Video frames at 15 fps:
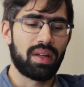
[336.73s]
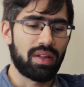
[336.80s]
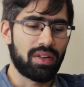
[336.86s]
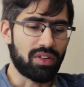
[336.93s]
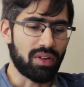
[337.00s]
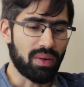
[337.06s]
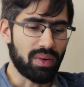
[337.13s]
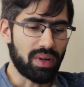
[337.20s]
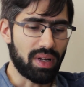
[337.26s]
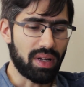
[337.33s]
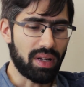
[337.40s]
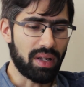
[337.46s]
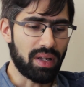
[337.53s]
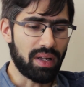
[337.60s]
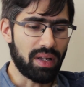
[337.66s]
So
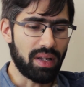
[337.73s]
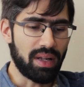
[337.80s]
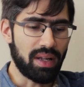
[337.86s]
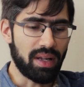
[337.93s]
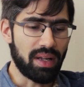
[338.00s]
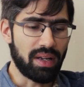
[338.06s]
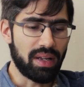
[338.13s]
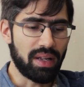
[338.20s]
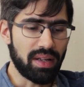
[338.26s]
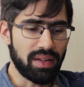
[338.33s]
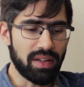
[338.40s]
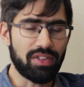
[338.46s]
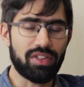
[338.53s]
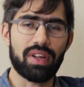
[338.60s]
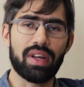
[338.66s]
in
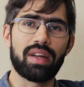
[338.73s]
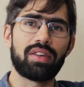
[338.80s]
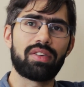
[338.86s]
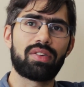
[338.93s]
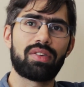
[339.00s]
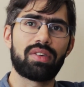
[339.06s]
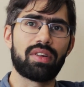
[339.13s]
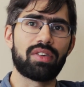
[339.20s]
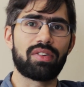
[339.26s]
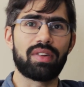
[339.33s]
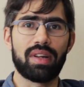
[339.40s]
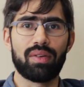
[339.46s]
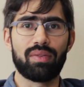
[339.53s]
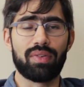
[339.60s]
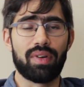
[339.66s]
this case,
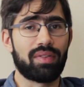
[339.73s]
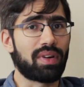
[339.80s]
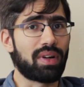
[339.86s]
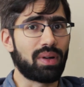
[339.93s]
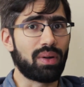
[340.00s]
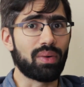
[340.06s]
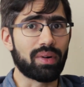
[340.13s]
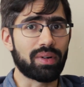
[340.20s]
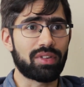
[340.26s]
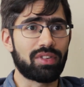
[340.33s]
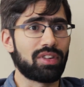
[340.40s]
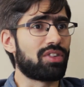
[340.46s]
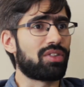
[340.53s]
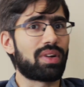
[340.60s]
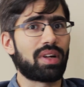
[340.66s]
instead of having a lord,
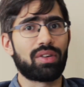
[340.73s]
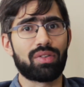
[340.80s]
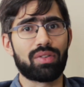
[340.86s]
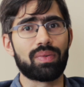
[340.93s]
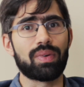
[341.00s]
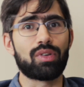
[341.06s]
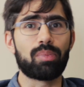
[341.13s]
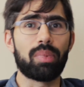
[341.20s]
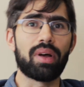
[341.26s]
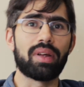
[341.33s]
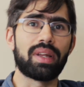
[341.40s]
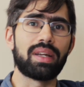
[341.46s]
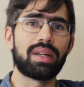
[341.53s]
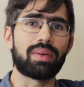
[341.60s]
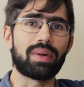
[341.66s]
since you can just respawn
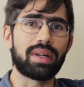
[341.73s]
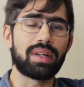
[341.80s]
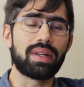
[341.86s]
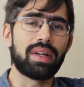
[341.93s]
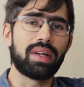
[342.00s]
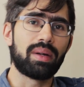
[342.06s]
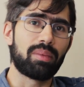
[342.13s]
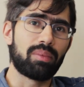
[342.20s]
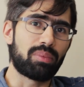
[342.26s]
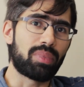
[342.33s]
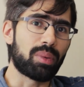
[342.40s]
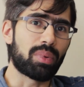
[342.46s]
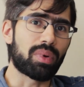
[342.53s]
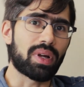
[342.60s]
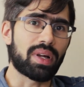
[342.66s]
anyway,
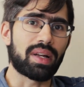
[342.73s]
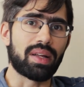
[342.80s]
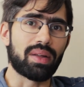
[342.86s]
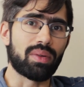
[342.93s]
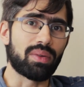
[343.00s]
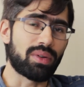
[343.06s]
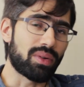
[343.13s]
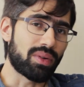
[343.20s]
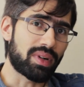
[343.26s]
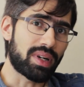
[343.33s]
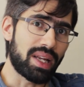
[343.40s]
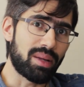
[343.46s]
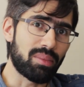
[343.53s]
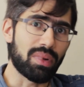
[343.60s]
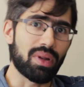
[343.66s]
people can kill your
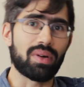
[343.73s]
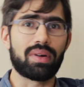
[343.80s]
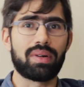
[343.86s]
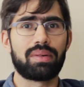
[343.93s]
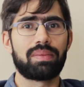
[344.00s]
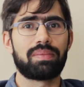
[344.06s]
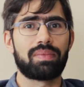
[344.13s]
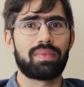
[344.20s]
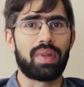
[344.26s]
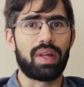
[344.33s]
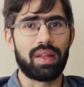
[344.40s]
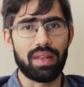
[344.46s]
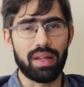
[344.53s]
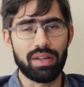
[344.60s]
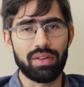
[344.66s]
claim block,
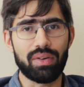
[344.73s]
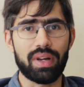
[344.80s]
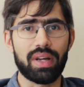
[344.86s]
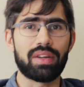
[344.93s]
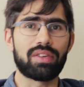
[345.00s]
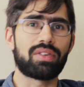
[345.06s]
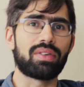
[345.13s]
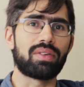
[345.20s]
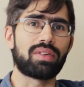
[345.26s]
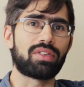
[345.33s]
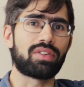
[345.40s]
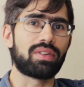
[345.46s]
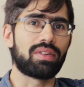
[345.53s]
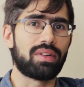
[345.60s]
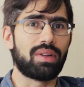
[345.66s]
and then your castle
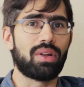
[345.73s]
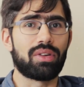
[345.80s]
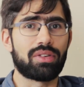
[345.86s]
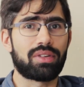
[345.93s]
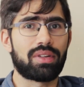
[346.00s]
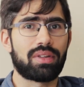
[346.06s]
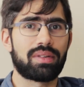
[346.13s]
is lost.